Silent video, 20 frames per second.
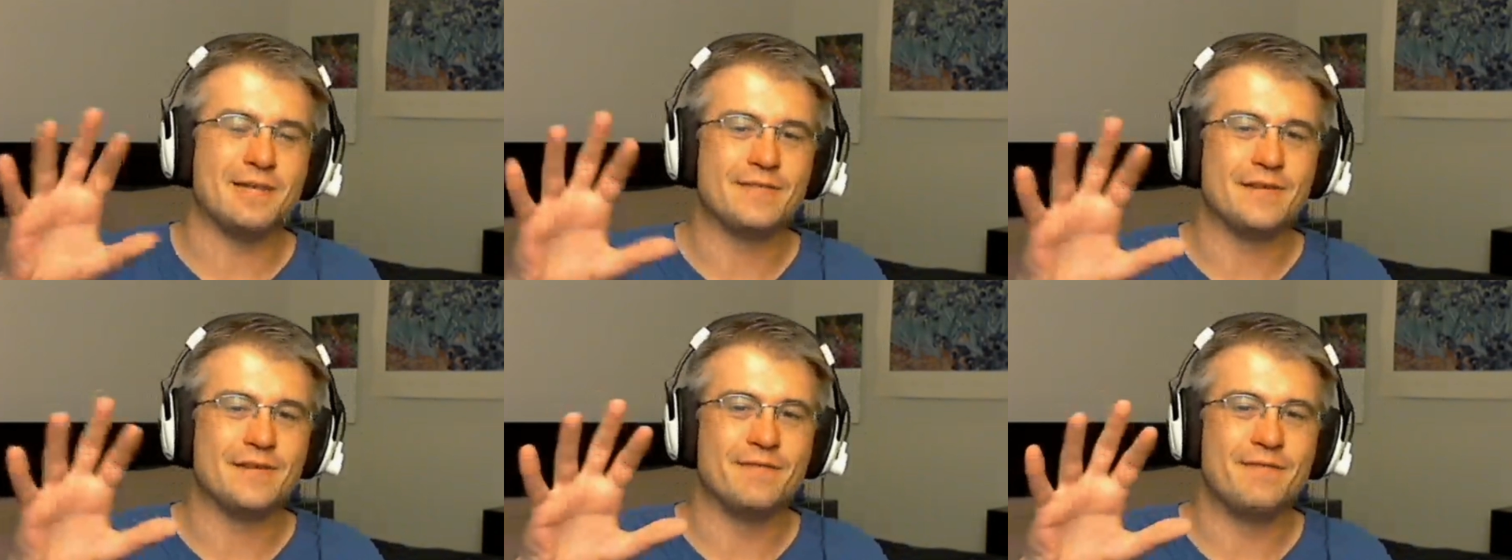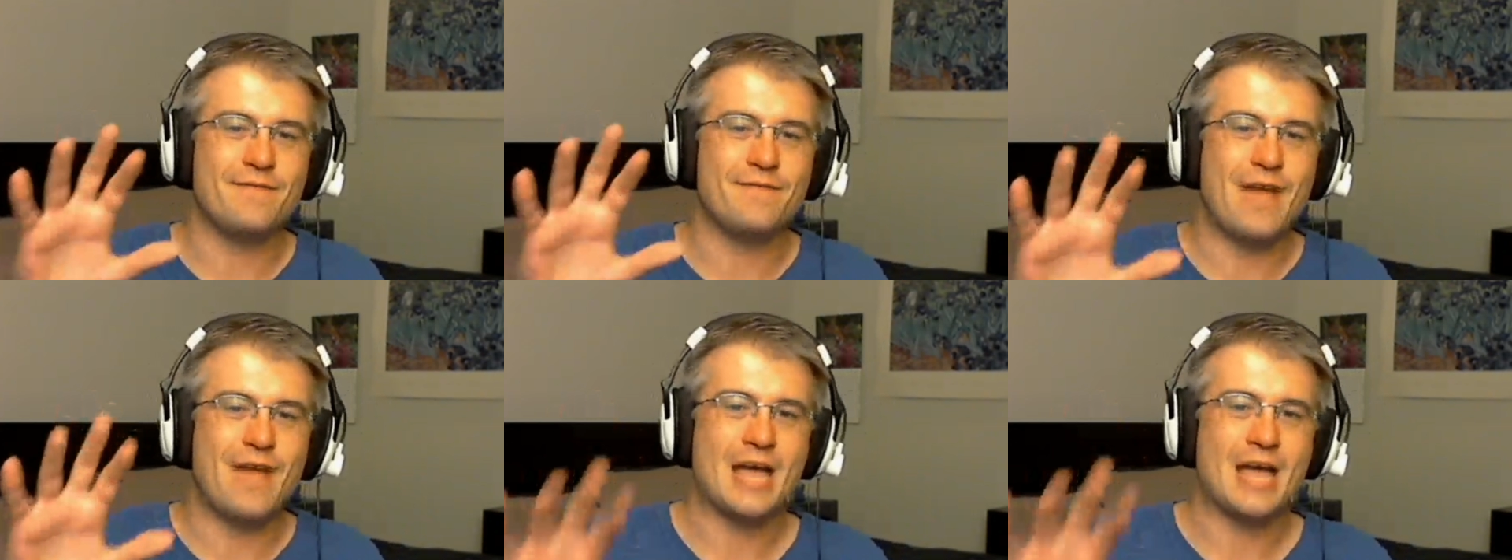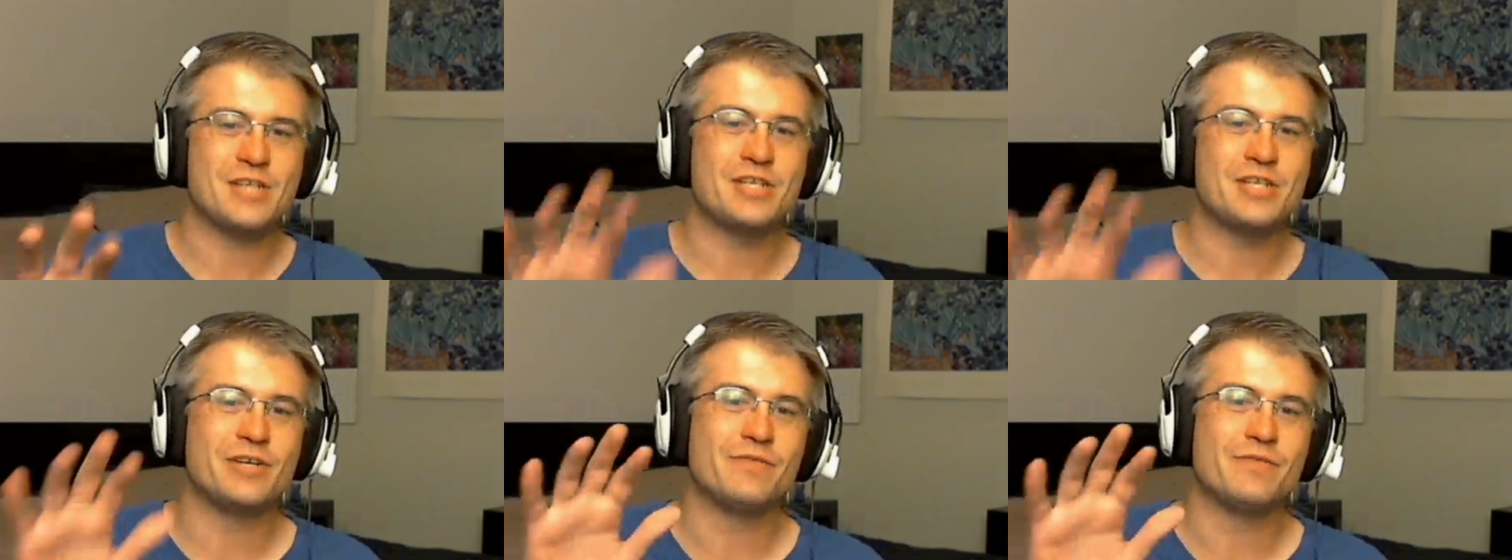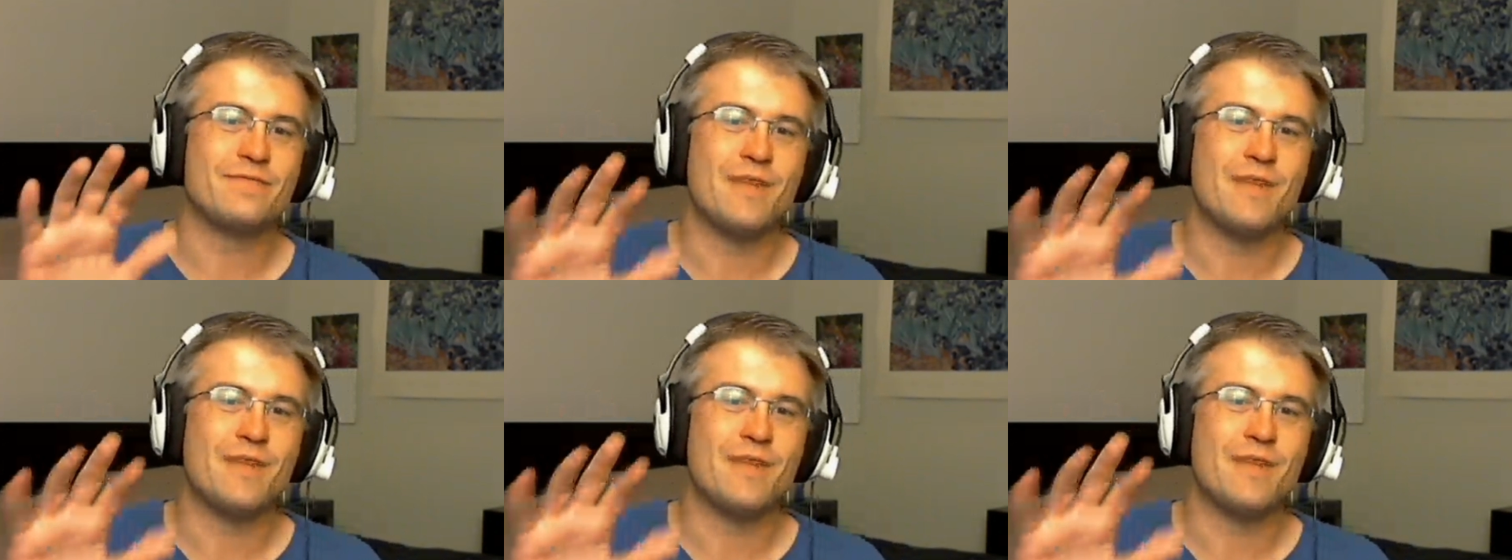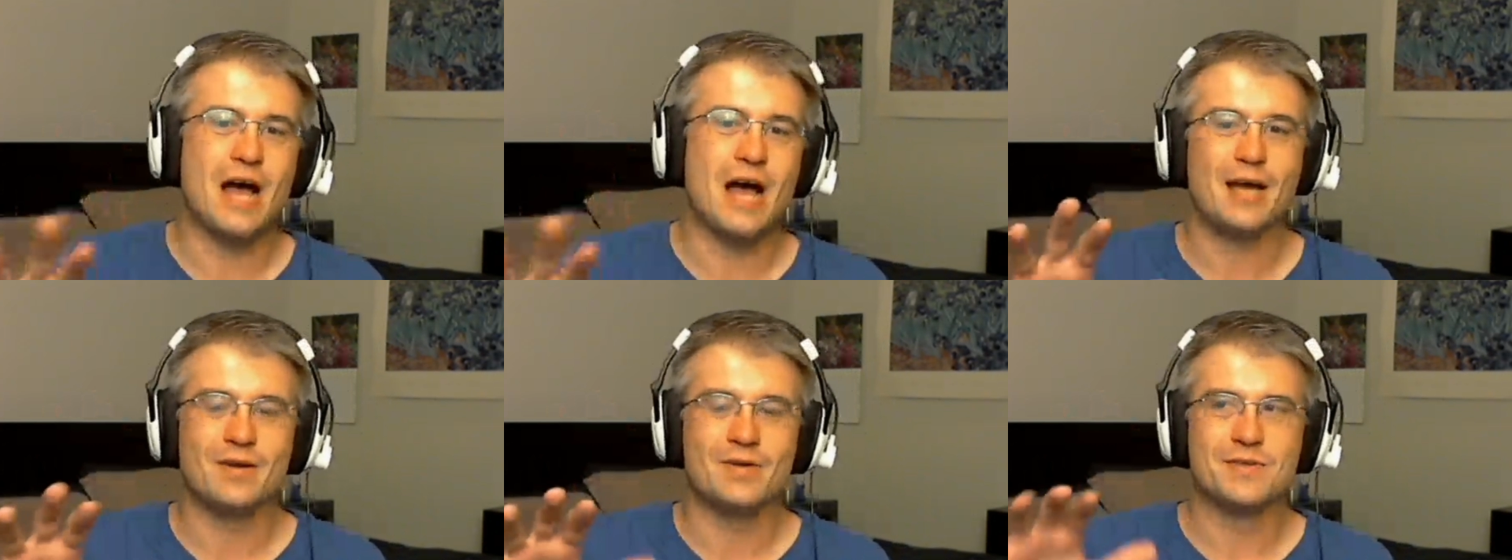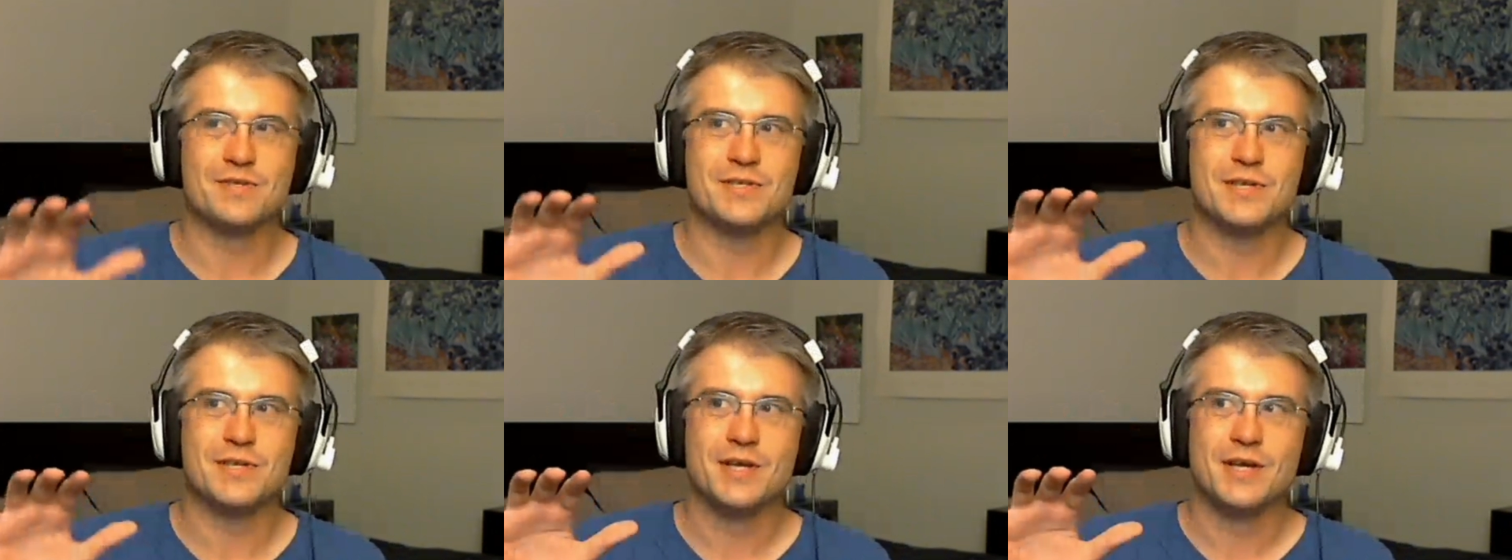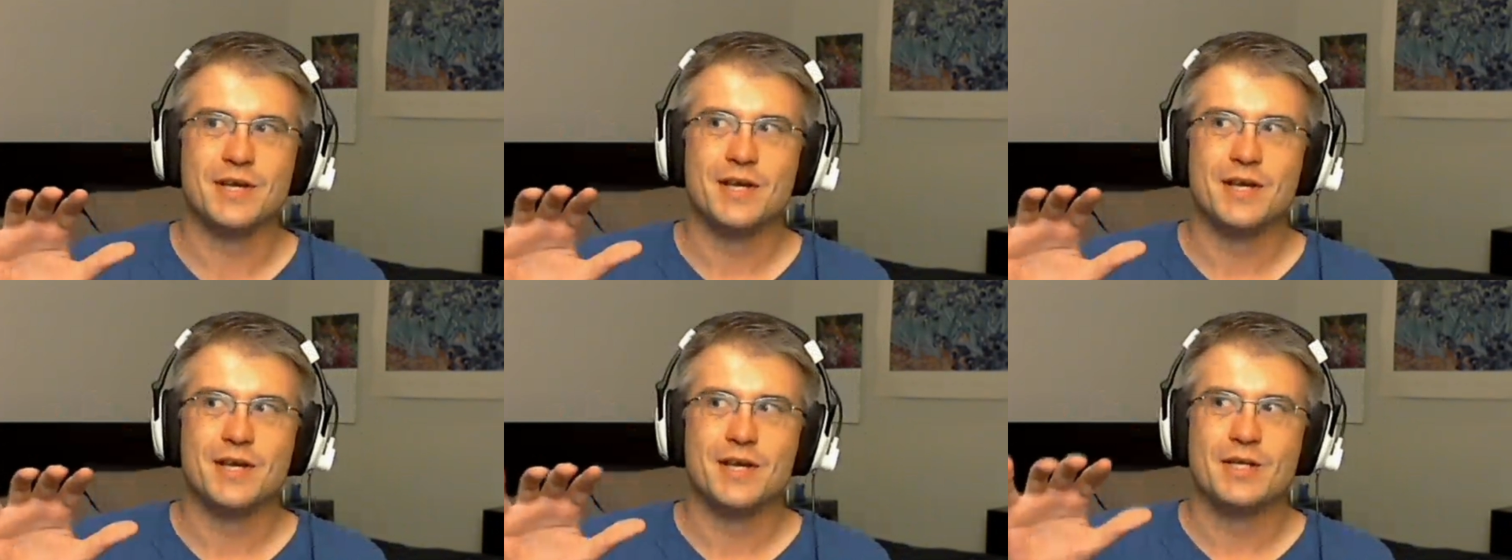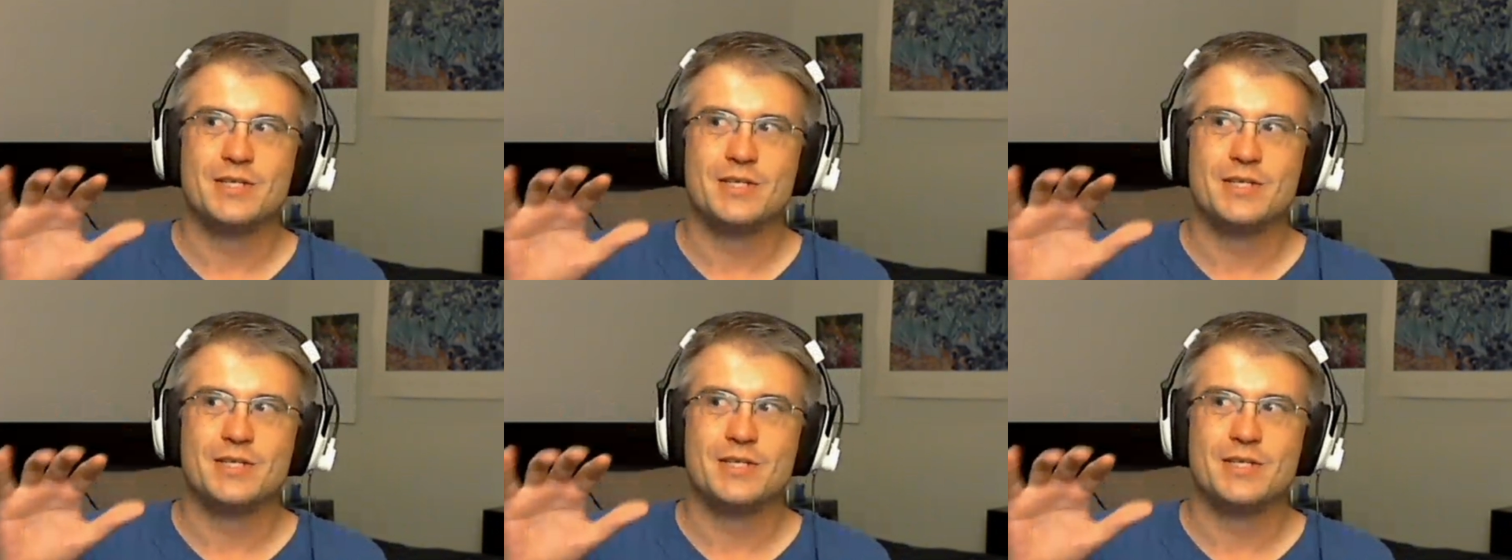of the Fashion Files